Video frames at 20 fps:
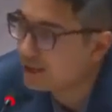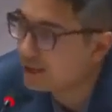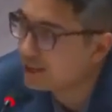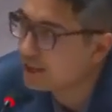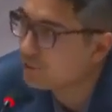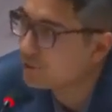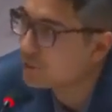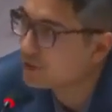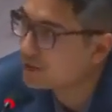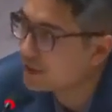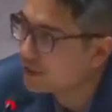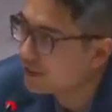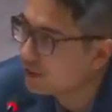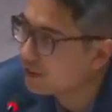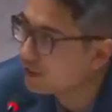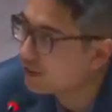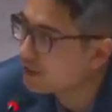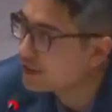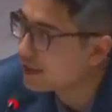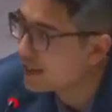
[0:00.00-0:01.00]
and in
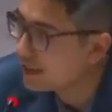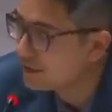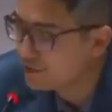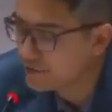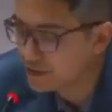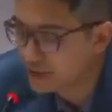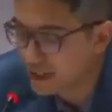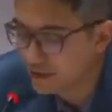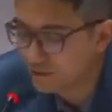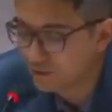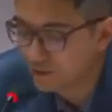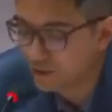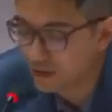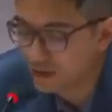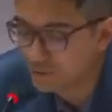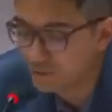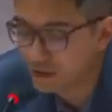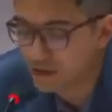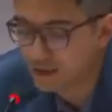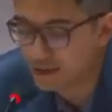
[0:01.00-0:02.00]
particular its head of state,
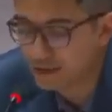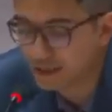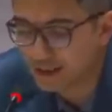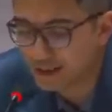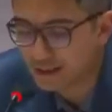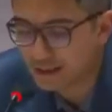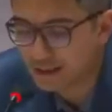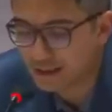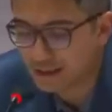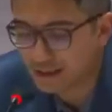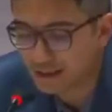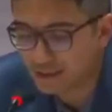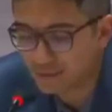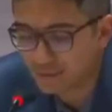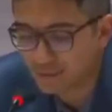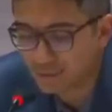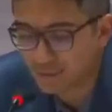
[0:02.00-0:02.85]
Volodymyr Zelensky,